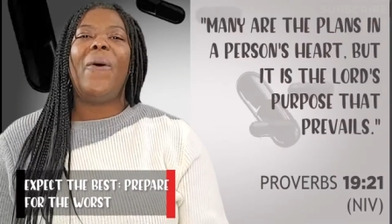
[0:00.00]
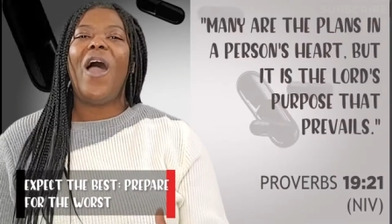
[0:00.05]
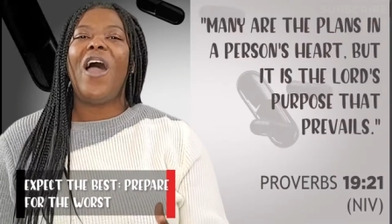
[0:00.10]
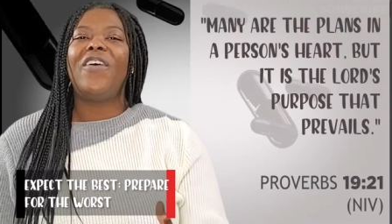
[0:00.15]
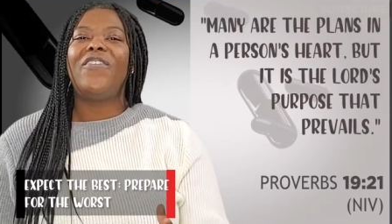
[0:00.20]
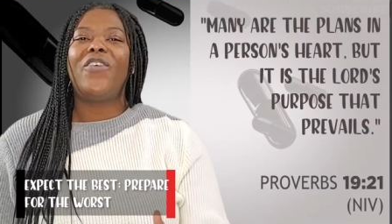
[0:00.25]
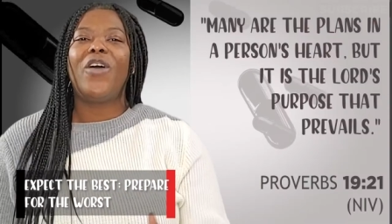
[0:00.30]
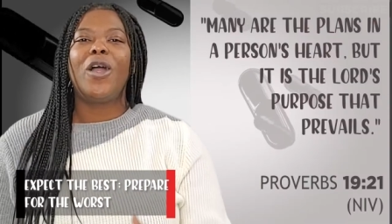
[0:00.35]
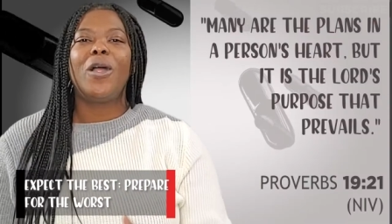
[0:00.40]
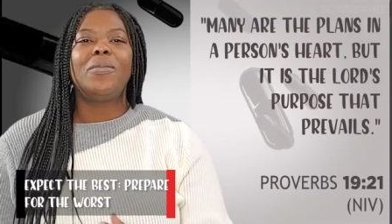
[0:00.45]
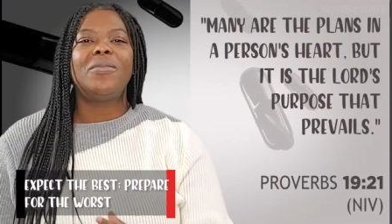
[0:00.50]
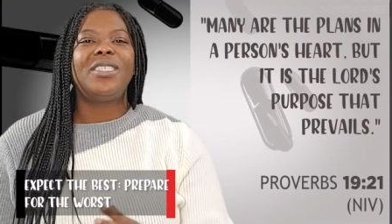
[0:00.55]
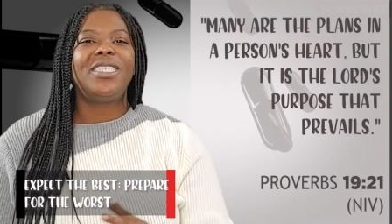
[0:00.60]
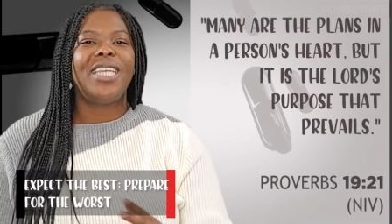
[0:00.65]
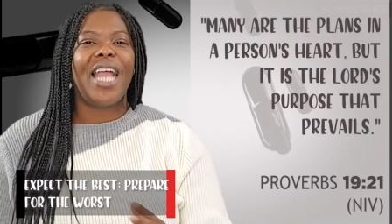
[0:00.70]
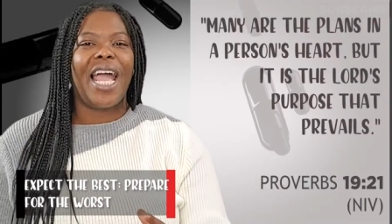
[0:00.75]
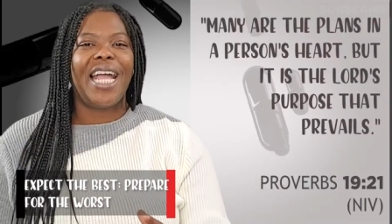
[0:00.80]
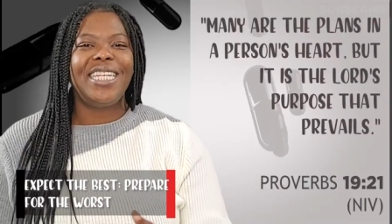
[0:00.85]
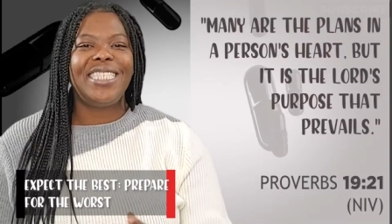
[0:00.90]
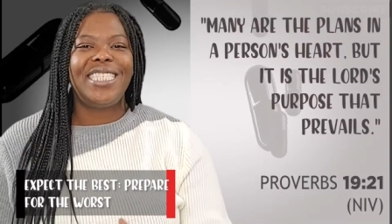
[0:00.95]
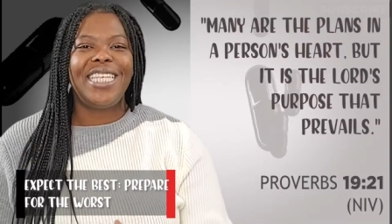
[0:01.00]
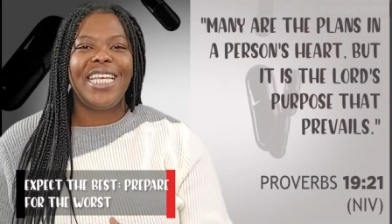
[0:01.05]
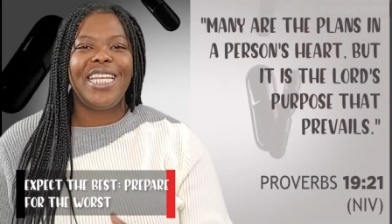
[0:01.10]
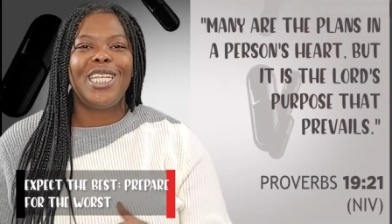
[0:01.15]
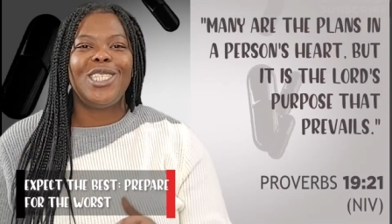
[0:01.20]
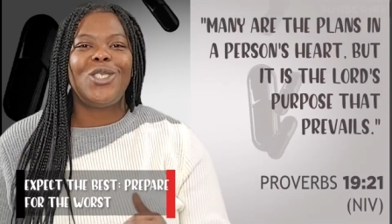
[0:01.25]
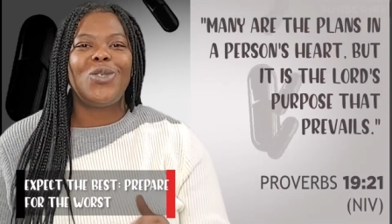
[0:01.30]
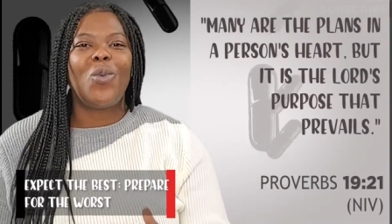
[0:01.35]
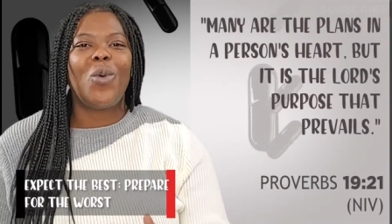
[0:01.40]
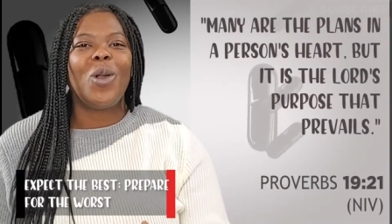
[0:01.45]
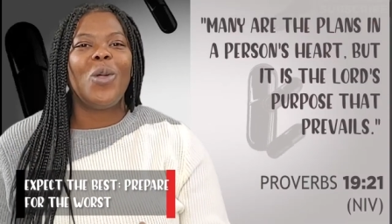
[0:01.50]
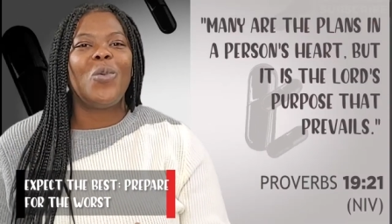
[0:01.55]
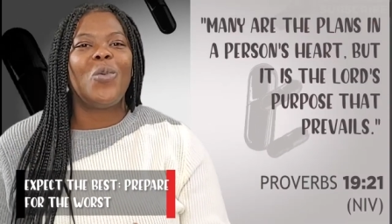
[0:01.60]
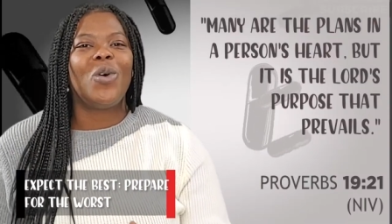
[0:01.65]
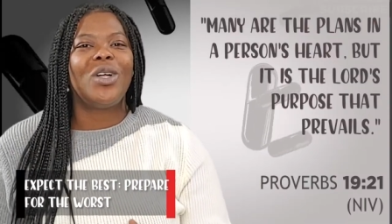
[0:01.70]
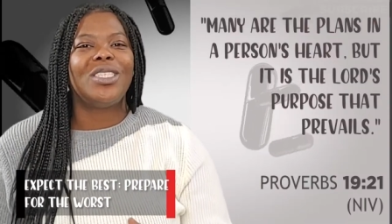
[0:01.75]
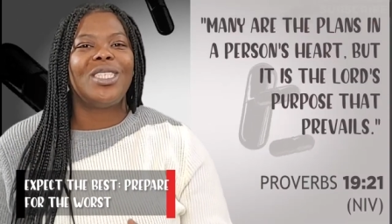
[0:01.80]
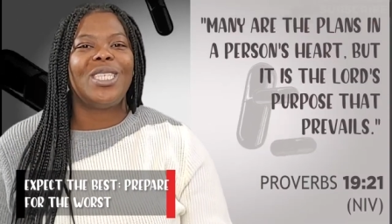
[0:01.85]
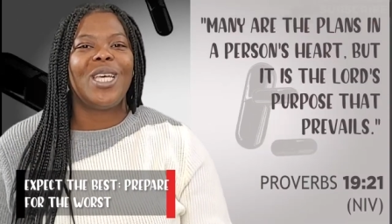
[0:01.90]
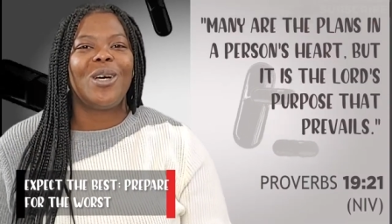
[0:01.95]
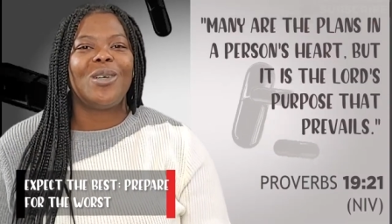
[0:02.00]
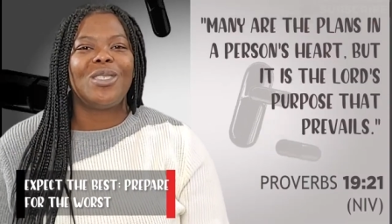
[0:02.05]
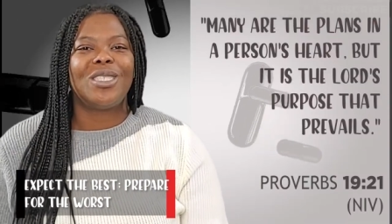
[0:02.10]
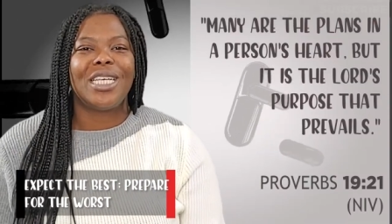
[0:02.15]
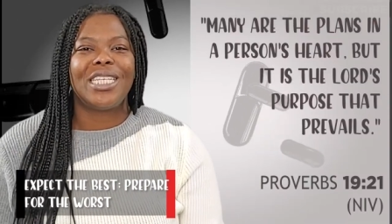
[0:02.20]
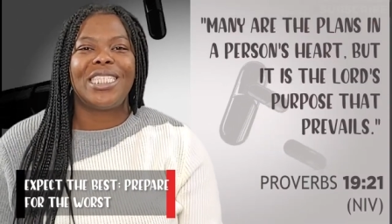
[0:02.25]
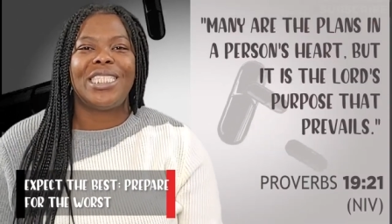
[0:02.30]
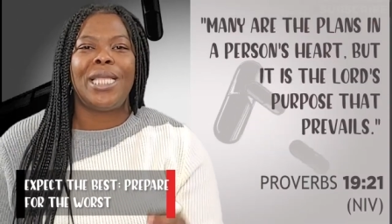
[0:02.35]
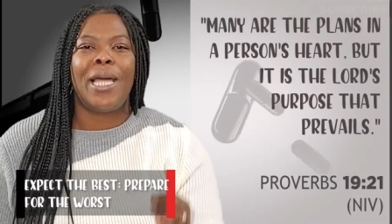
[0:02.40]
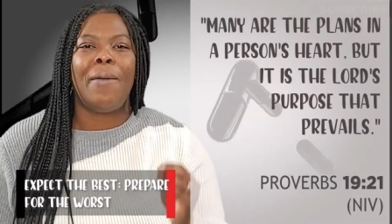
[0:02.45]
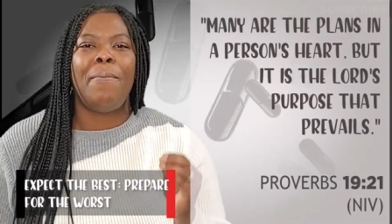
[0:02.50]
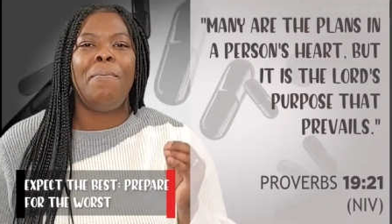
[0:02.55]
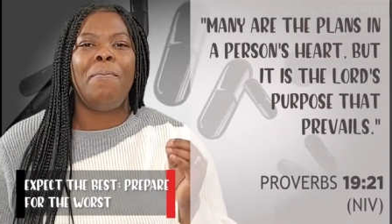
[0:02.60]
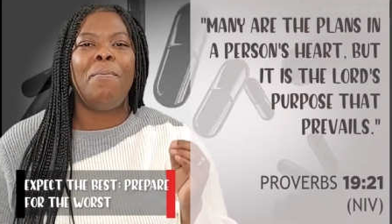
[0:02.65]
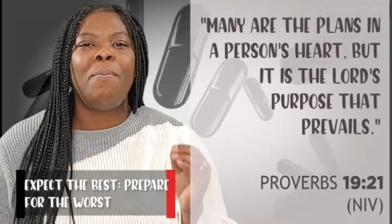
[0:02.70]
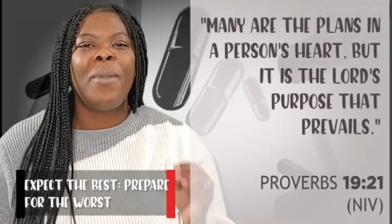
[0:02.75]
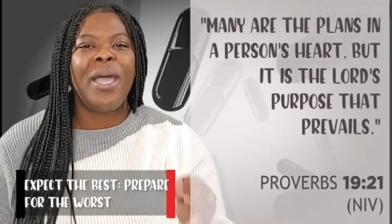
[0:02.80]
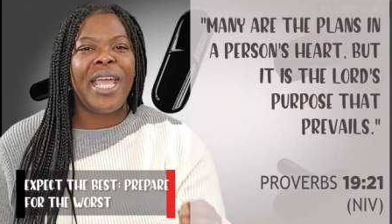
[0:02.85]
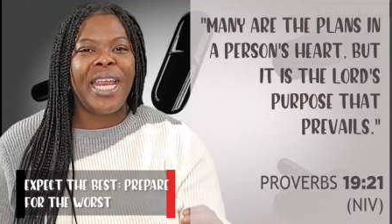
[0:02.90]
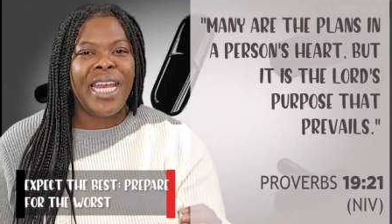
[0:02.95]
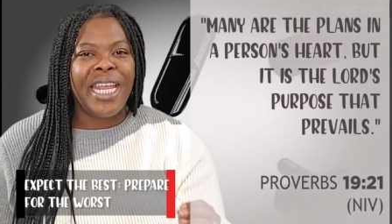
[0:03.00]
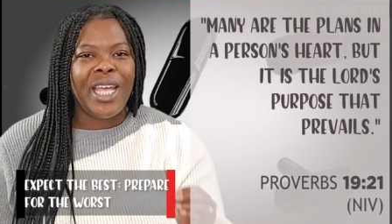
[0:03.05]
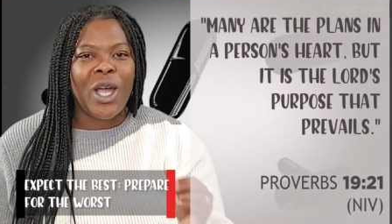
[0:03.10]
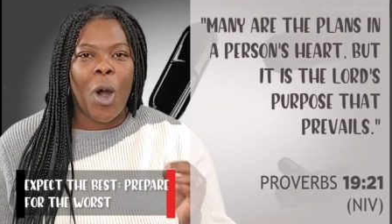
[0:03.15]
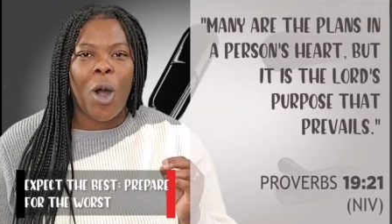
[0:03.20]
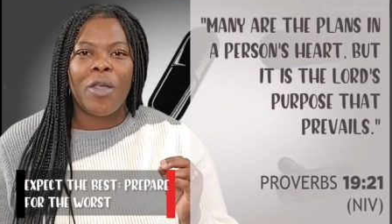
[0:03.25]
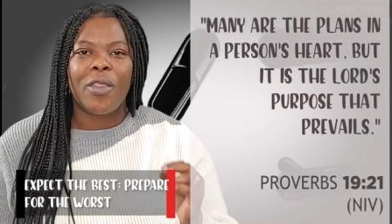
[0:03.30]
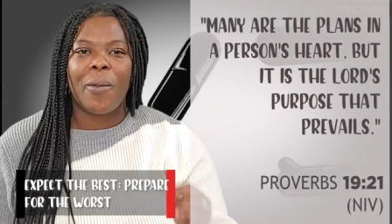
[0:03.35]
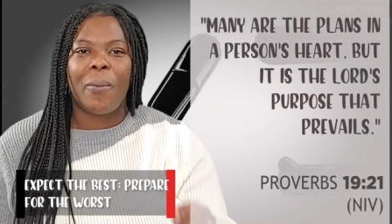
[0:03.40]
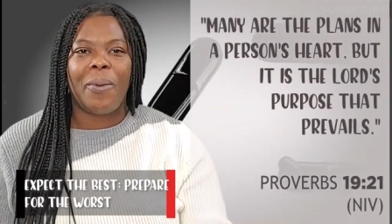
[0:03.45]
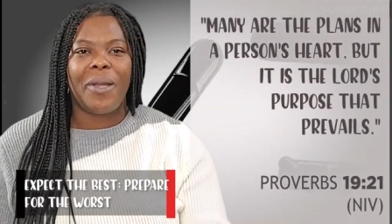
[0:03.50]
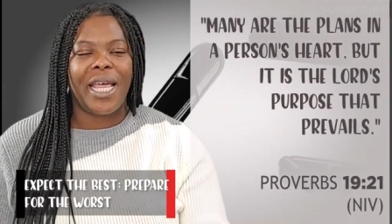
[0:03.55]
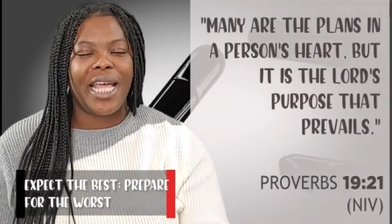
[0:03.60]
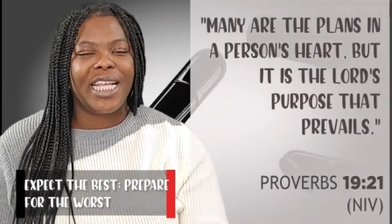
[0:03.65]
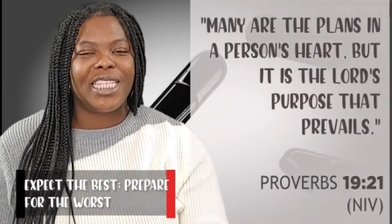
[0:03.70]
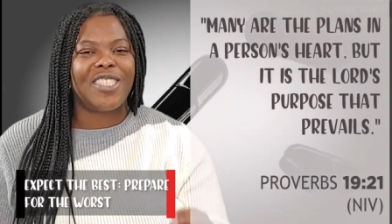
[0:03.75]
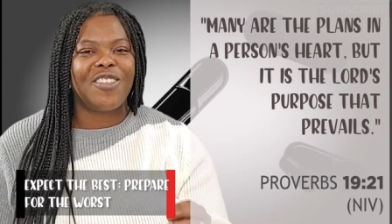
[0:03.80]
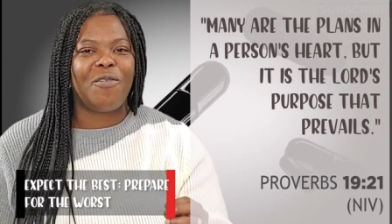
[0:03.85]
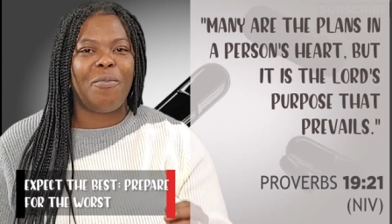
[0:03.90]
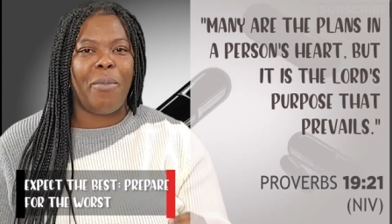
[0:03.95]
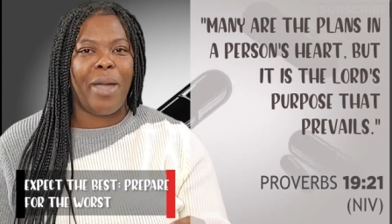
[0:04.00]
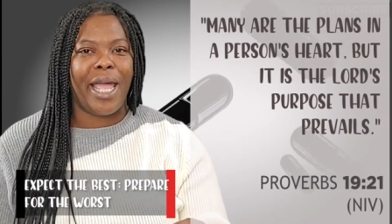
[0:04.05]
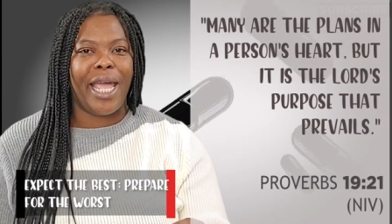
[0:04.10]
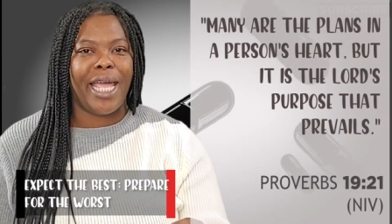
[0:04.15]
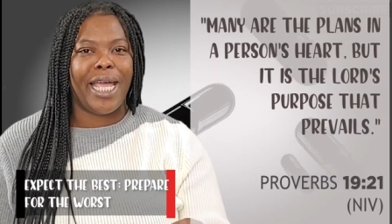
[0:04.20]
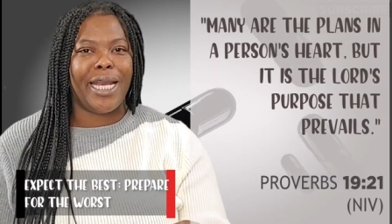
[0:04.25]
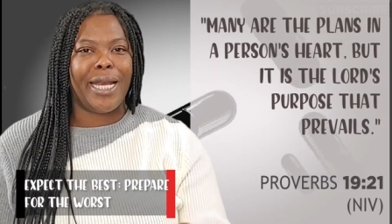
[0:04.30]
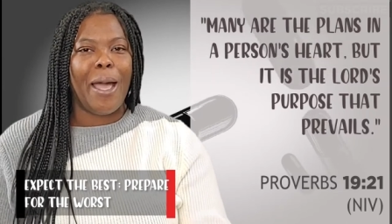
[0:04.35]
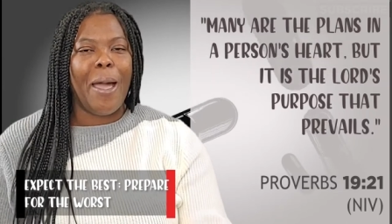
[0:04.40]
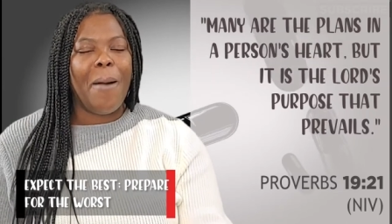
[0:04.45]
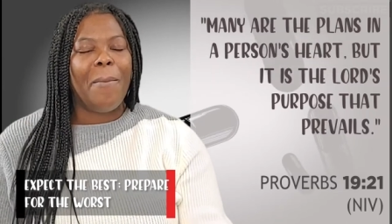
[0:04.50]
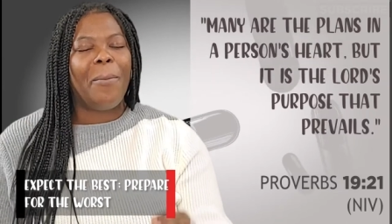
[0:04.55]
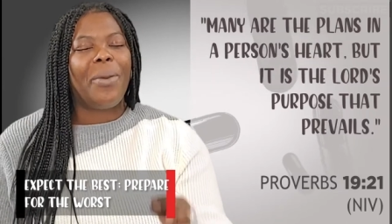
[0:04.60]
Proverbs 19 and 21 tells us that many are the plans of man,